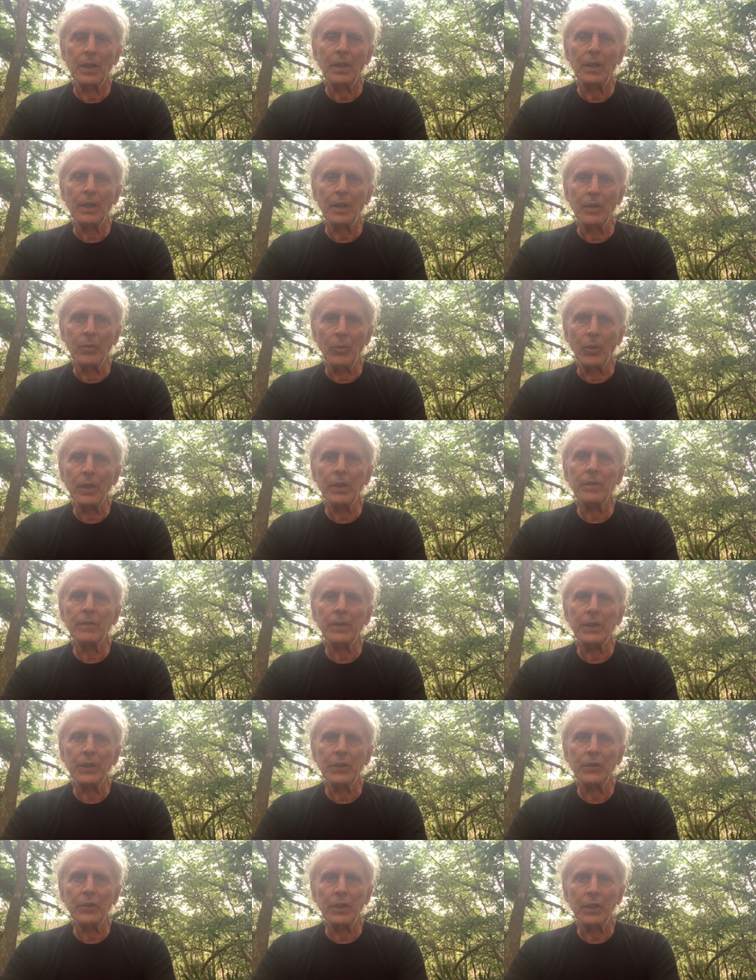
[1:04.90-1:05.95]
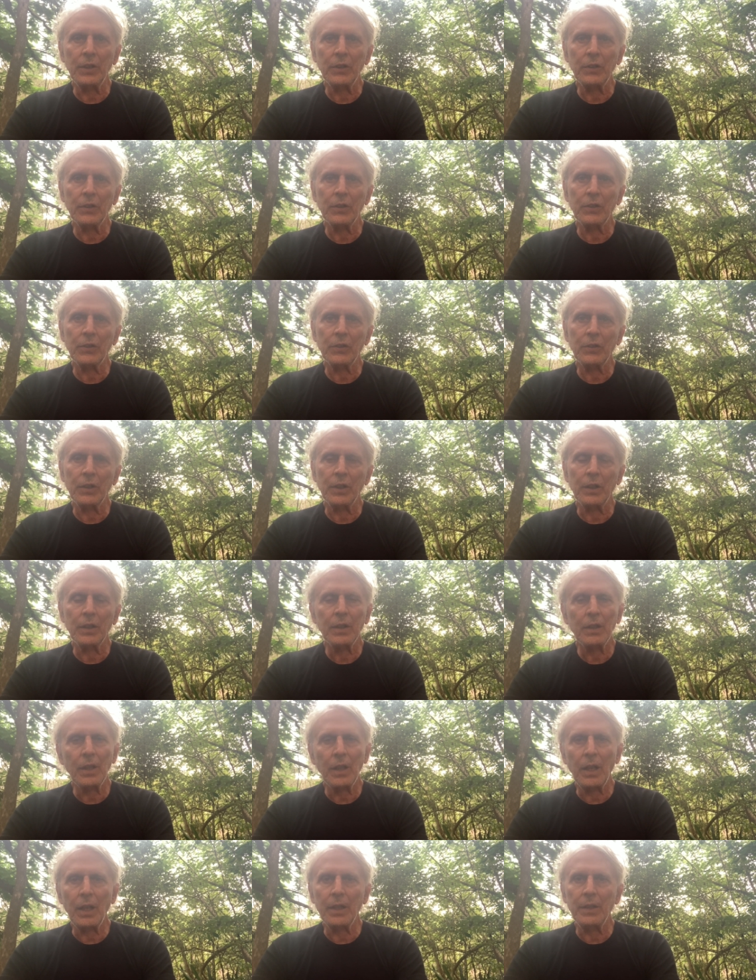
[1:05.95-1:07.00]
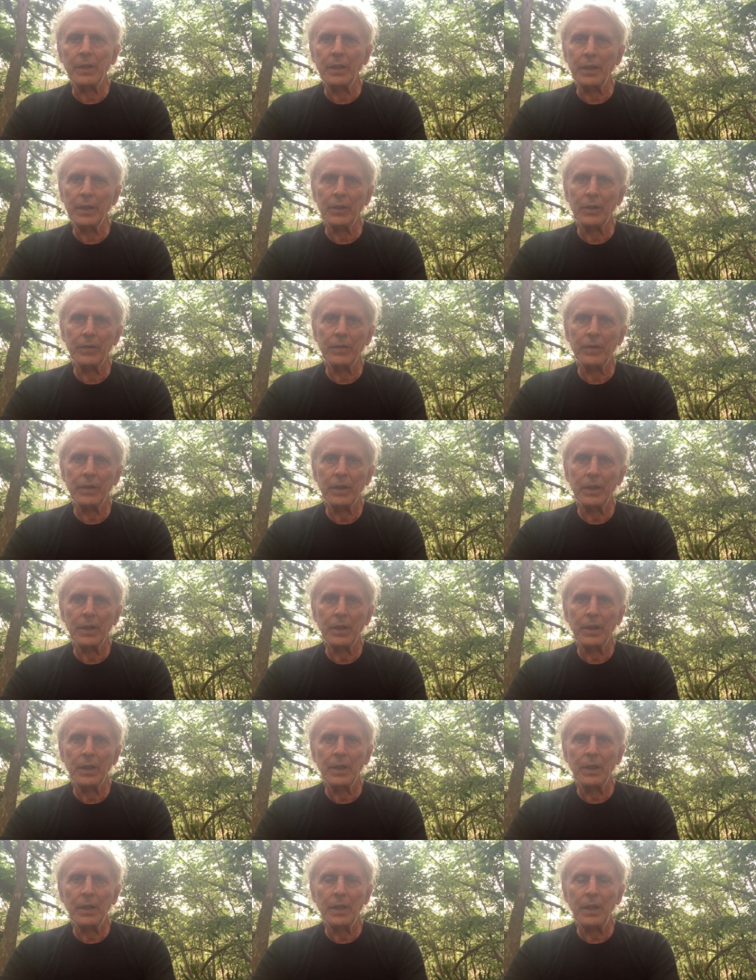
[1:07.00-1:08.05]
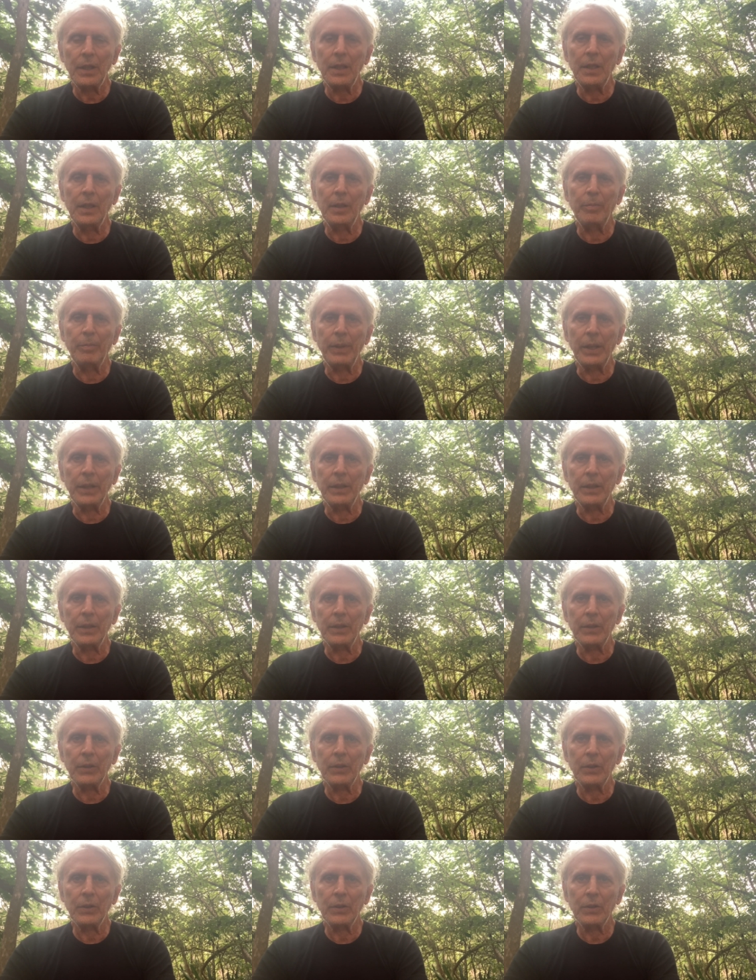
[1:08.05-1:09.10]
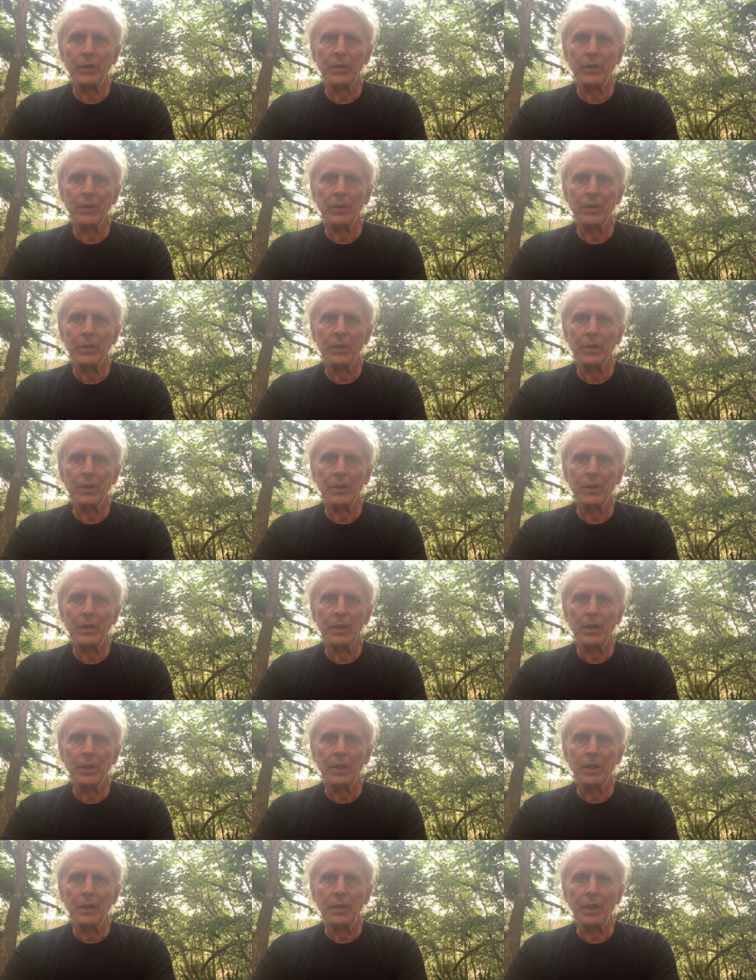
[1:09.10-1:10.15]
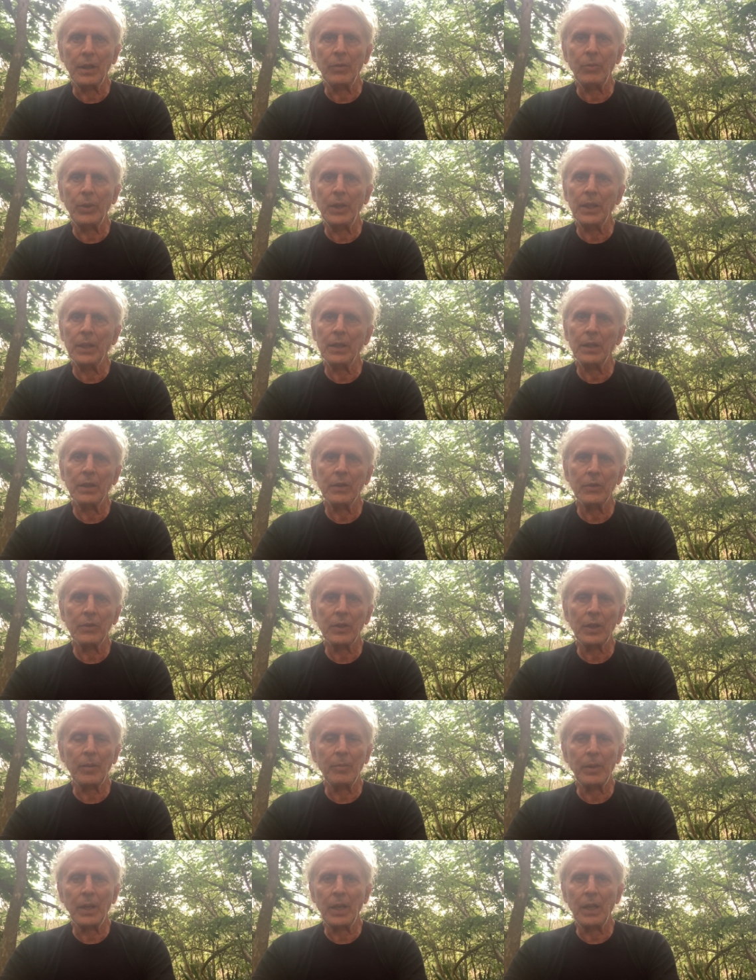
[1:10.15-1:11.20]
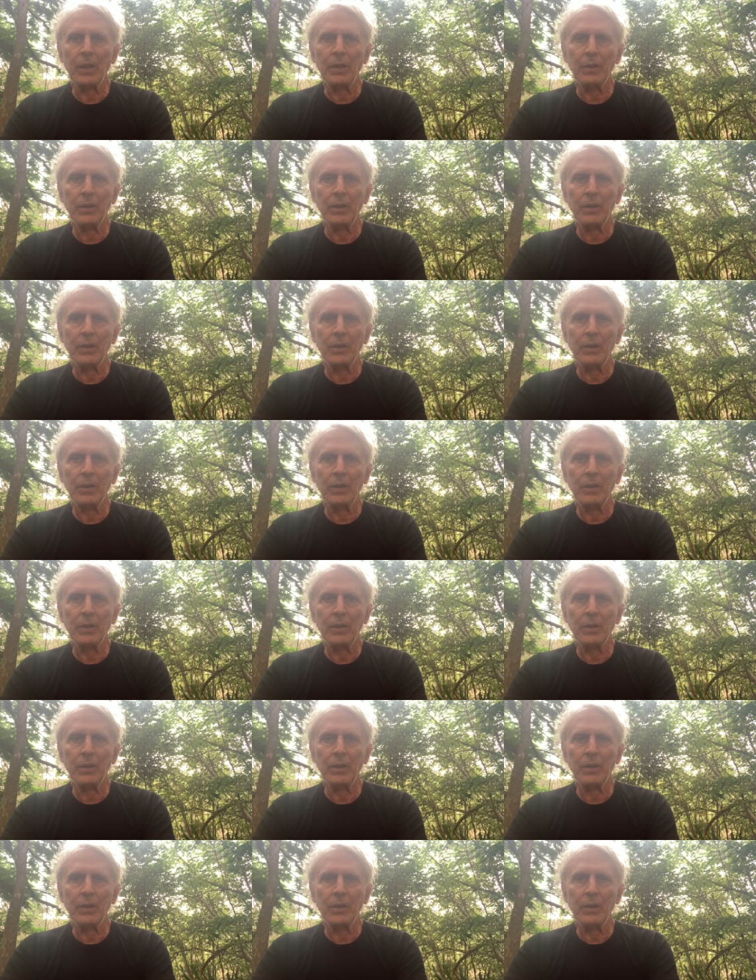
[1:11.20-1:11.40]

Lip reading: And one of these things is the idea of independent, that we are somehow